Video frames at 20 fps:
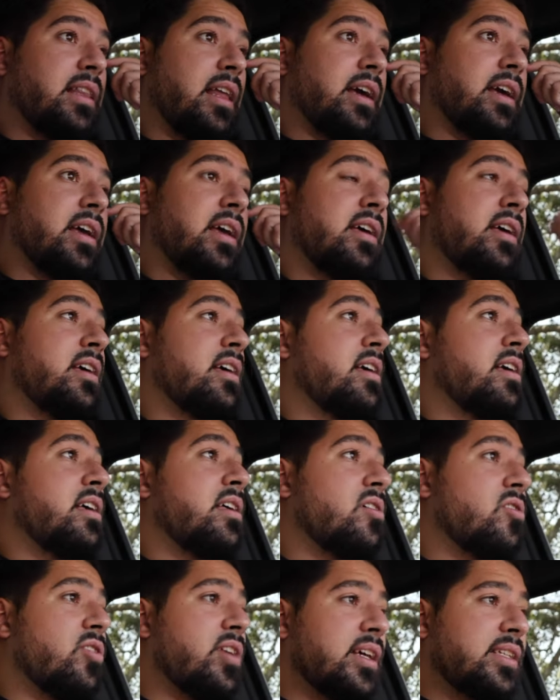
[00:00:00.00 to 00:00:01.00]
Like
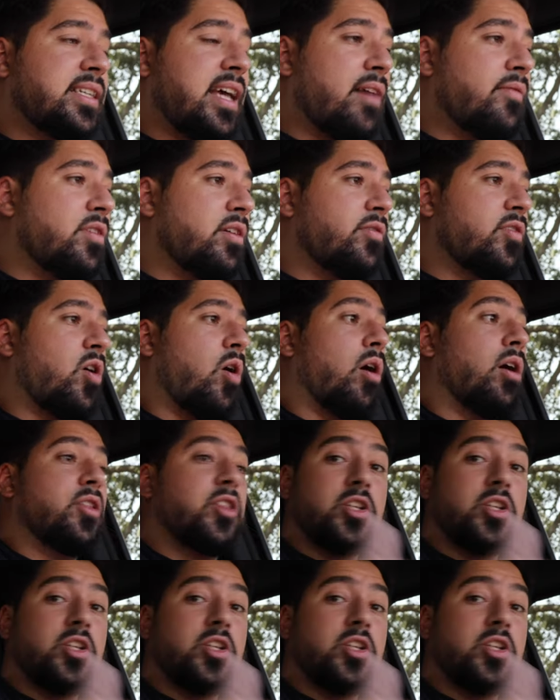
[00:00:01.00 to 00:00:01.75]
this heavy of a car,